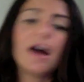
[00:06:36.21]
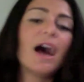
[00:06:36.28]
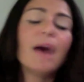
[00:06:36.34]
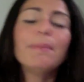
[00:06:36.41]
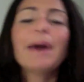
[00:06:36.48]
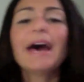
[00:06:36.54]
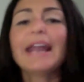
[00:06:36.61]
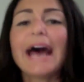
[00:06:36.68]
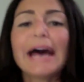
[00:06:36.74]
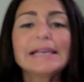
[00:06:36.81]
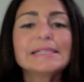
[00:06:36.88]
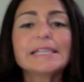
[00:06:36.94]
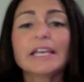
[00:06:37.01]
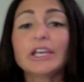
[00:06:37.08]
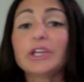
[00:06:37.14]
I'm not
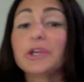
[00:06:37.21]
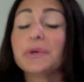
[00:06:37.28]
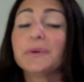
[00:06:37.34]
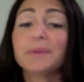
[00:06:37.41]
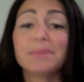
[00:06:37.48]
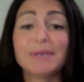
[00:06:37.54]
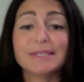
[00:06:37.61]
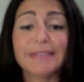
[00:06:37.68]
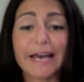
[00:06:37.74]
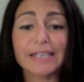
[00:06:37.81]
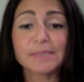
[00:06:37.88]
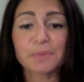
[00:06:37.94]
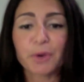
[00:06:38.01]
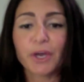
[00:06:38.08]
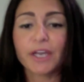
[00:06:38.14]
asking you to be
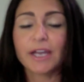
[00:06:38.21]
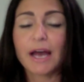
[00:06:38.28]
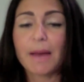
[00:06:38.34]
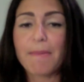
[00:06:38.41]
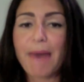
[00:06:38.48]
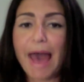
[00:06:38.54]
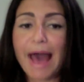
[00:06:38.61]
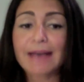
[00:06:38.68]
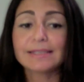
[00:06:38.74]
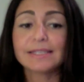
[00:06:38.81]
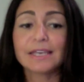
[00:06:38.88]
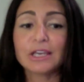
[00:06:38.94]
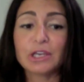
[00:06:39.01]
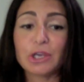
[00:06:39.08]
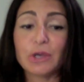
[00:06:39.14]
desperate. I'm
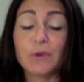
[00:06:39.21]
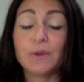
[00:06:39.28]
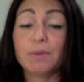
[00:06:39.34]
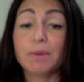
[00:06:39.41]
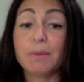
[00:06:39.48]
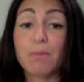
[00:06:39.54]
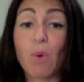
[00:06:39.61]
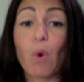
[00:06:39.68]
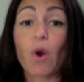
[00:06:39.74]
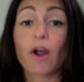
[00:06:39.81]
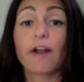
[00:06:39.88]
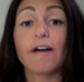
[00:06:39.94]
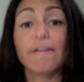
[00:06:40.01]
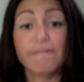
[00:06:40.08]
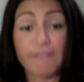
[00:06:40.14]
asking you to be
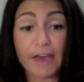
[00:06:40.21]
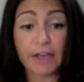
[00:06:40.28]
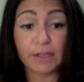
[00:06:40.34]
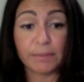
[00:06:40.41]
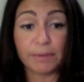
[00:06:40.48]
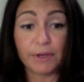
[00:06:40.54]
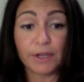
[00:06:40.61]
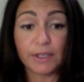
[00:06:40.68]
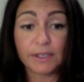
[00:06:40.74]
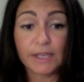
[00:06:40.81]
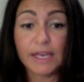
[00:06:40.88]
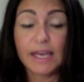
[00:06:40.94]
more available.